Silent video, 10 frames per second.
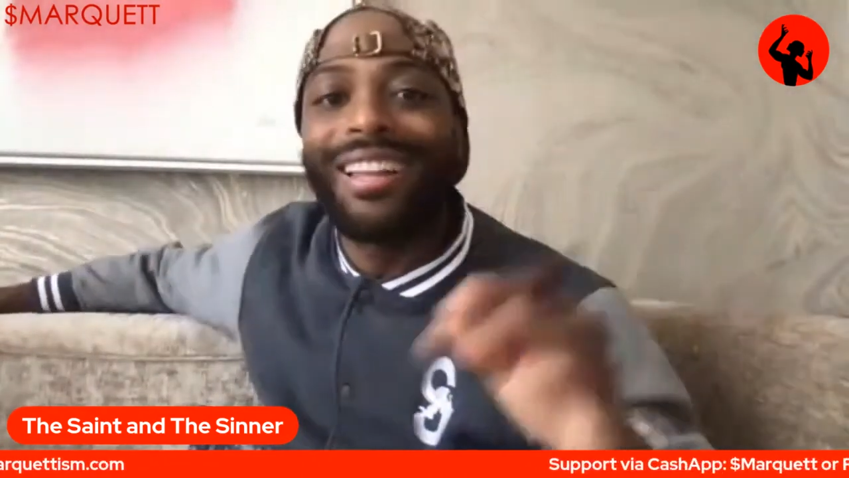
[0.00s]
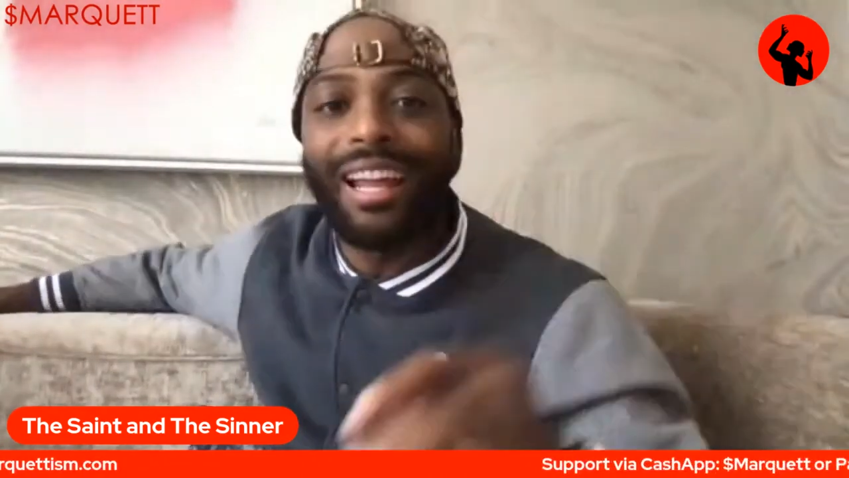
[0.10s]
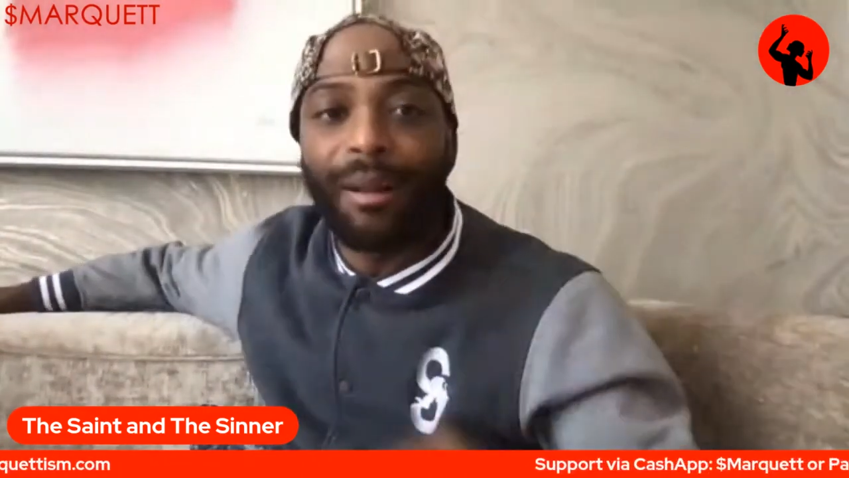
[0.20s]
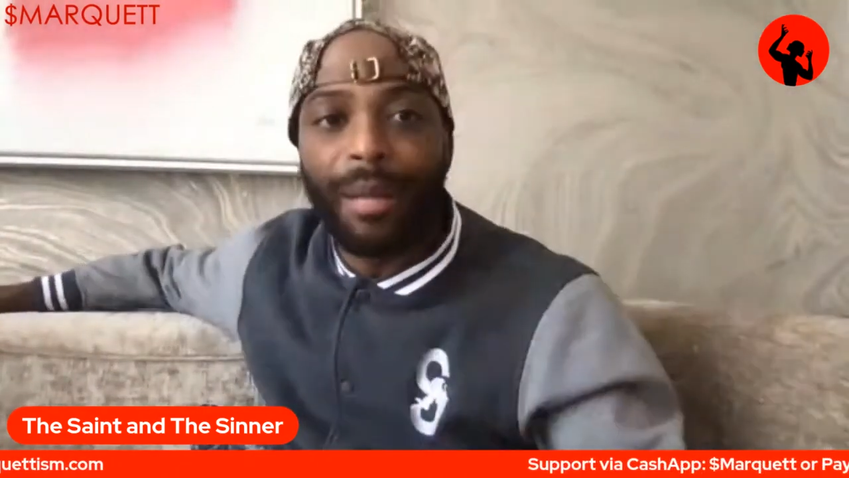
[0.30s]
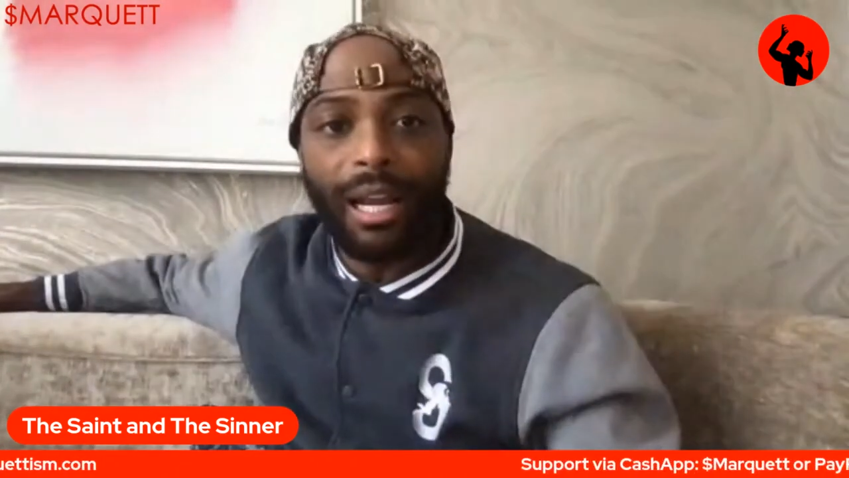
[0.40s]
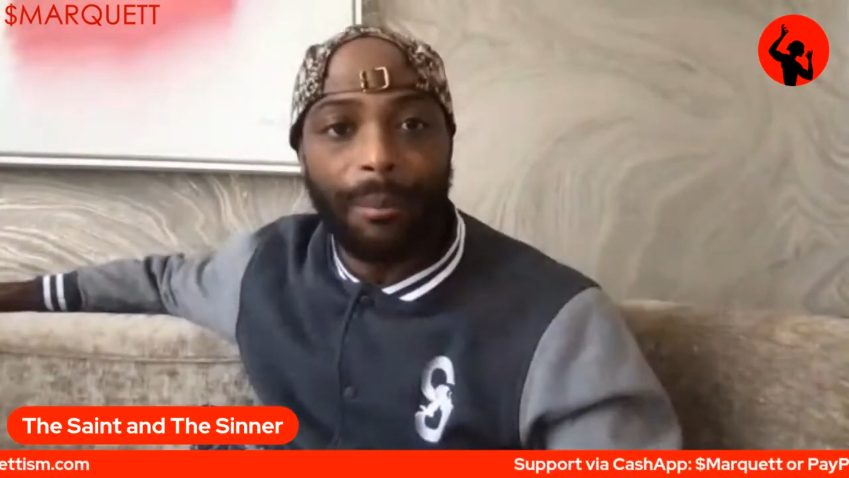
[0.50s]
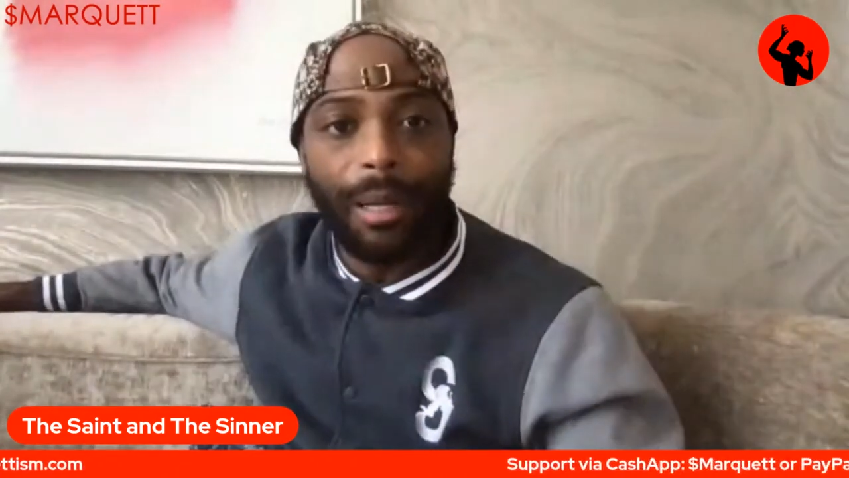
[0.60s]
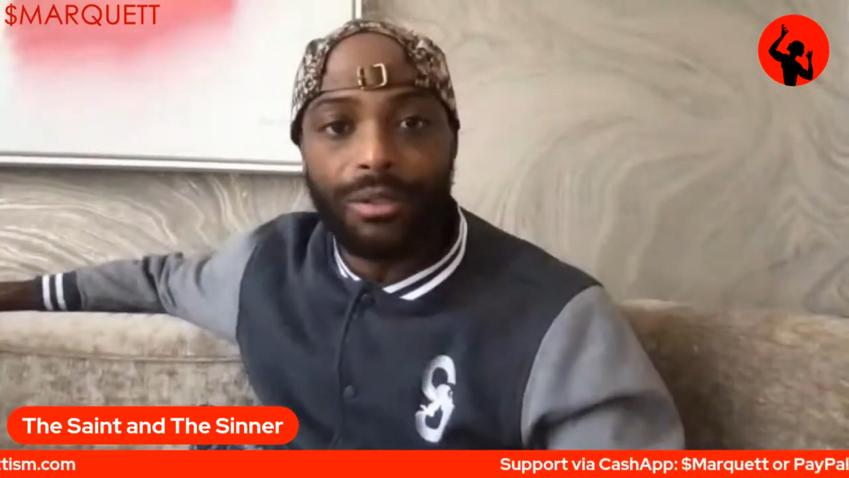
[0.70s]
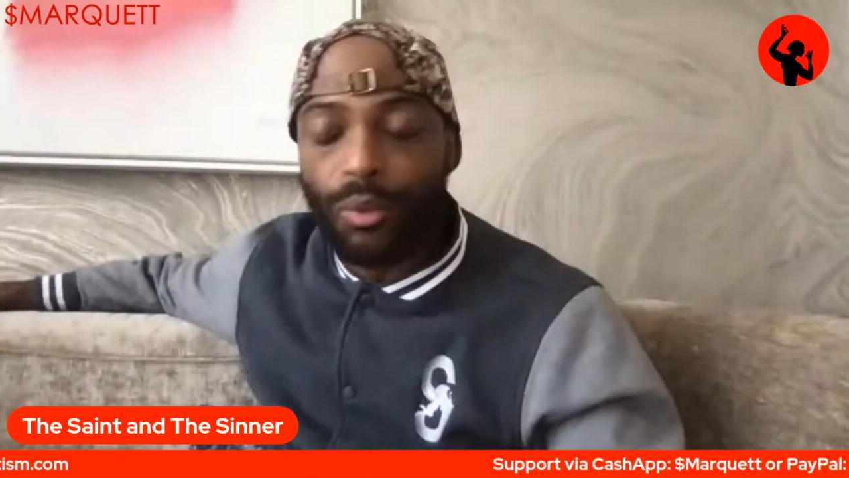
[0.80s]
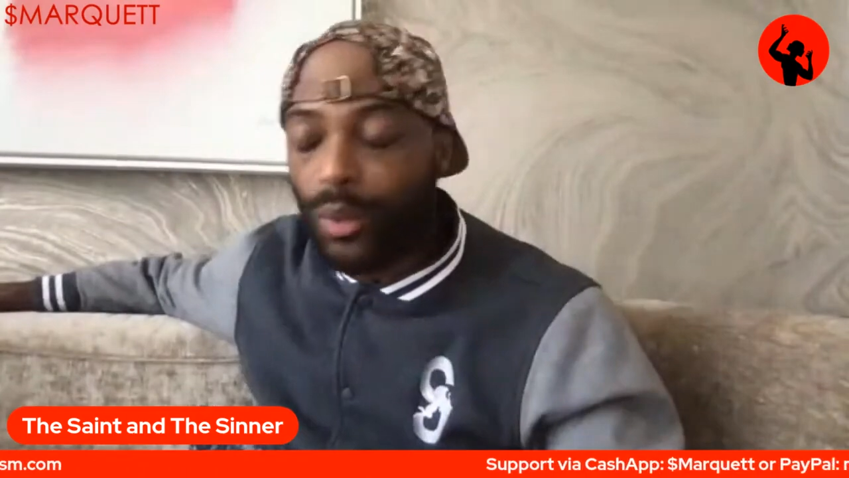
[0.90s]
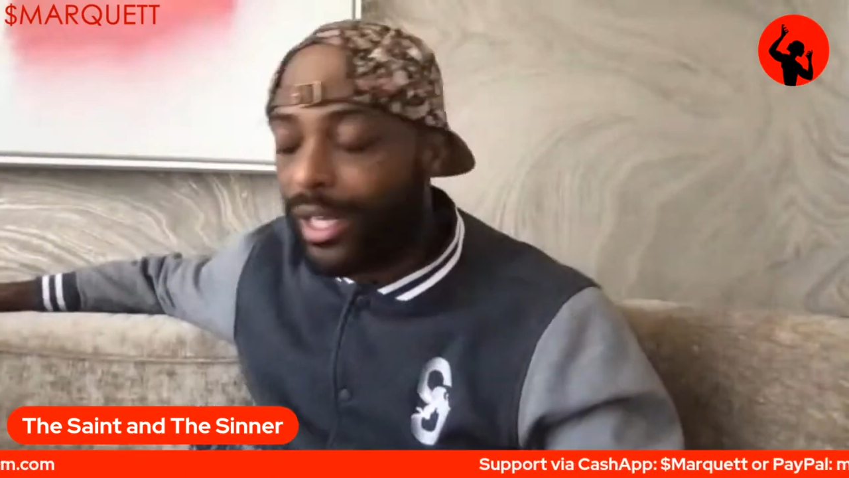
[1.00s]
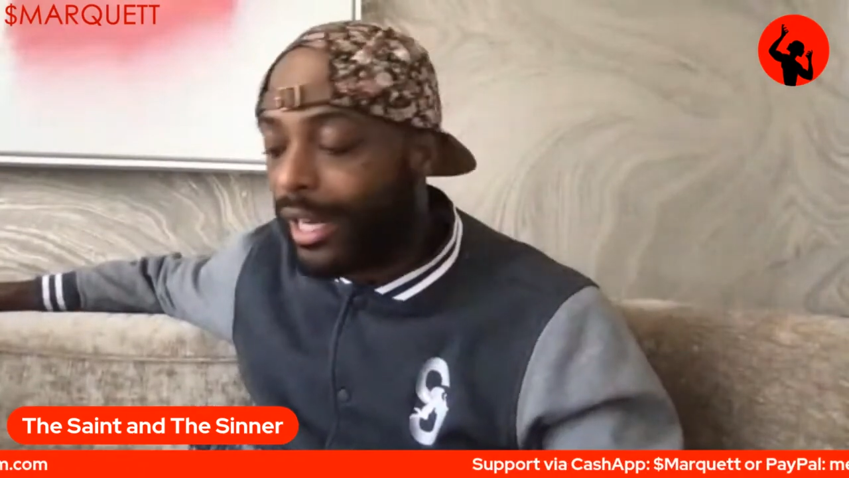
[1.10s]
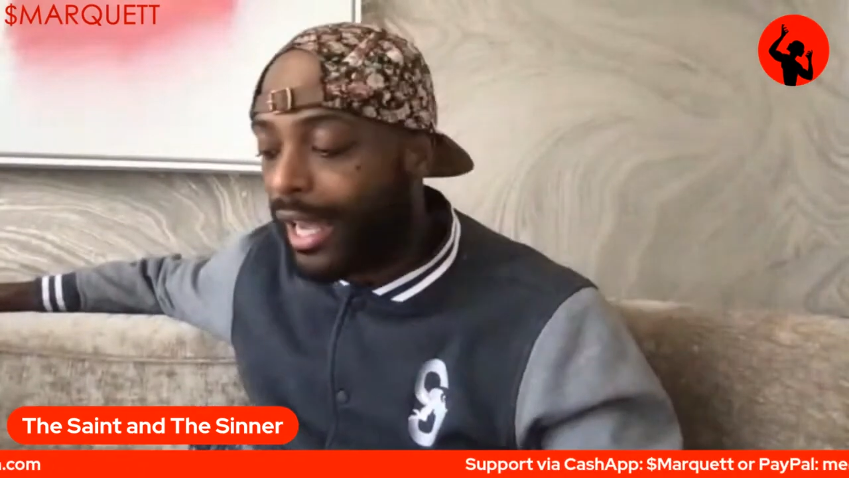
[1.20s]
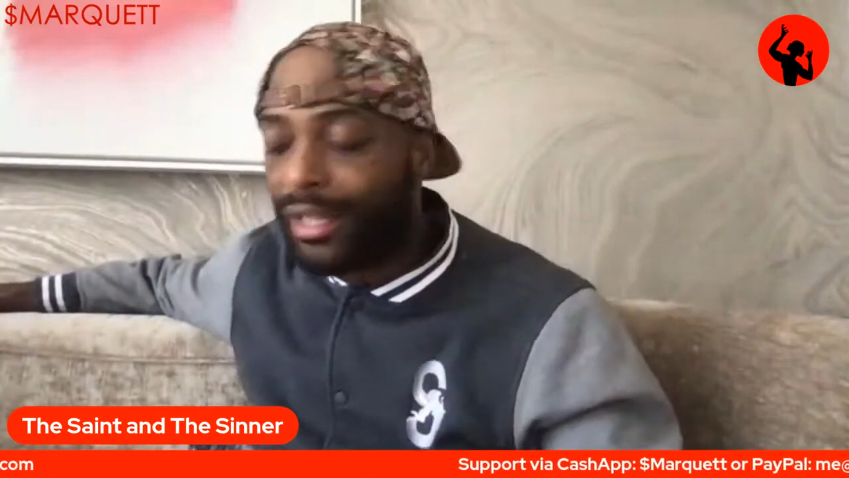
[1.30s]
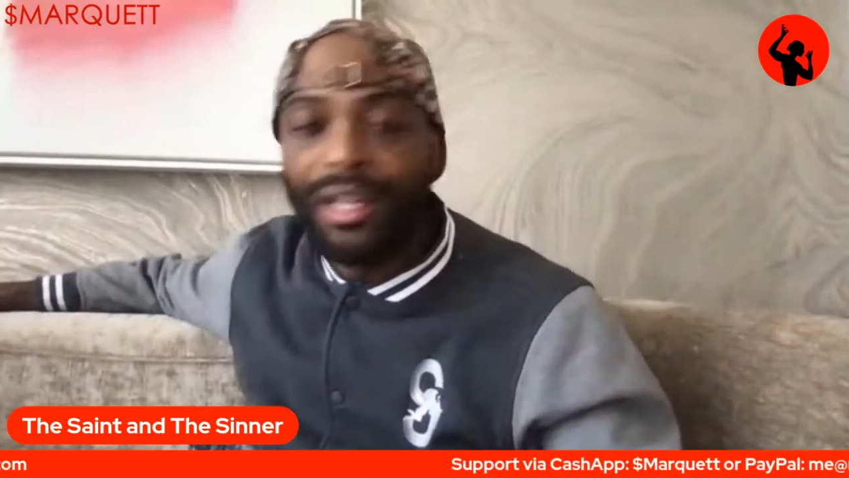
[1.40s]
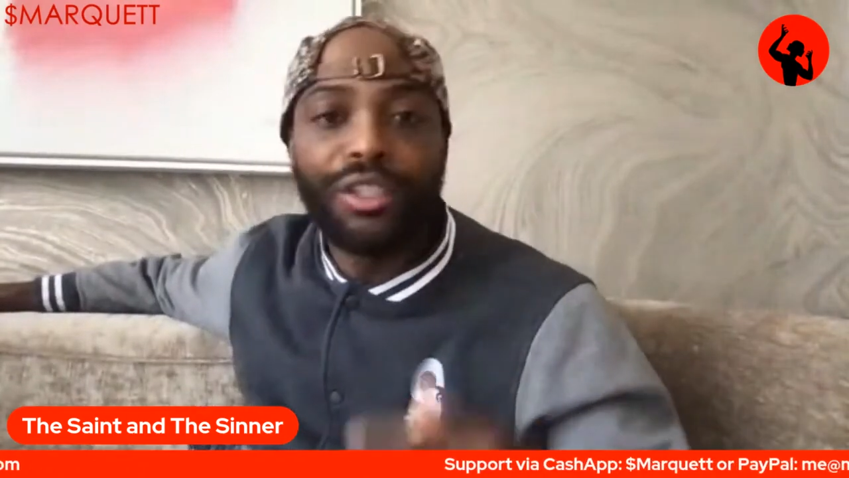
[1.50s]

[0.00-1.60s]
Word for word: that I'm not about to win at.